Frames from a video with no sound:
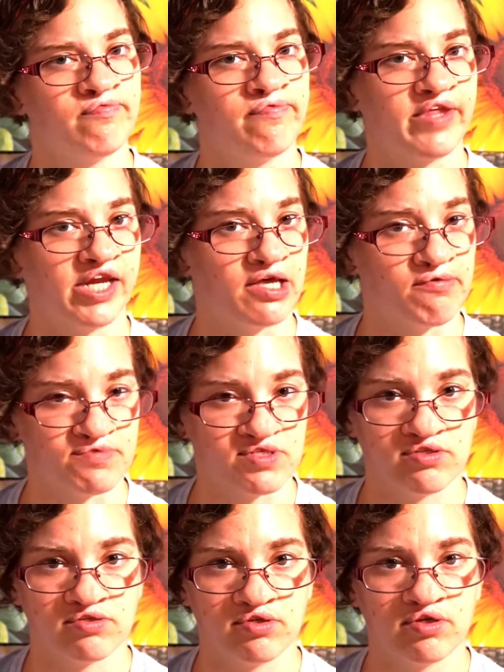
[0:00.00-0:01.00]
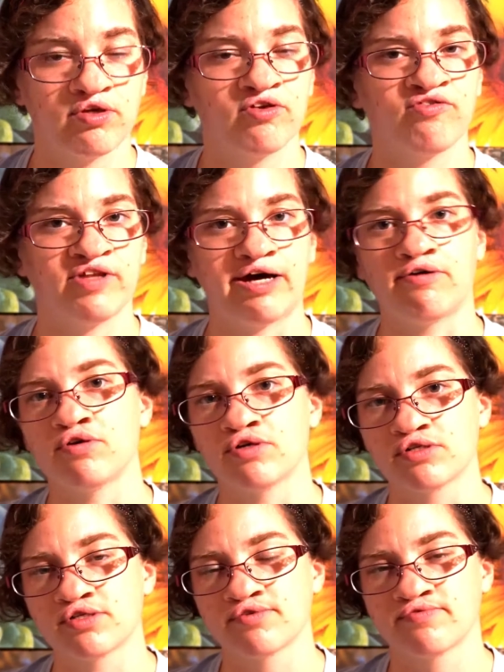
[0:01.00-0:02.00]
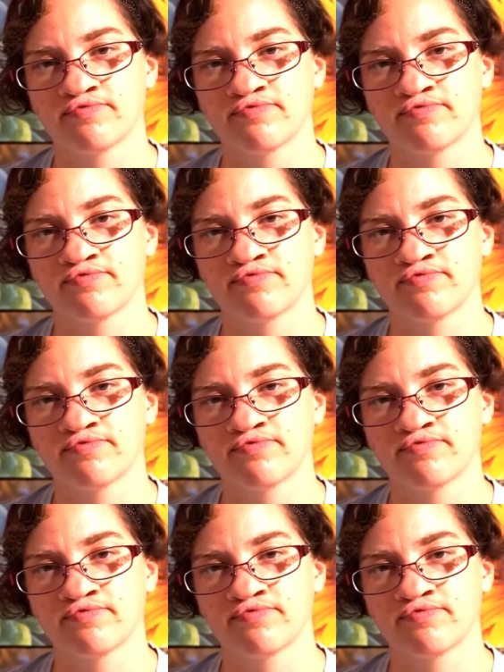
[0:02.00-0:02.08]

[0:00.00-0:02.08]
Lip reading: That helps flowers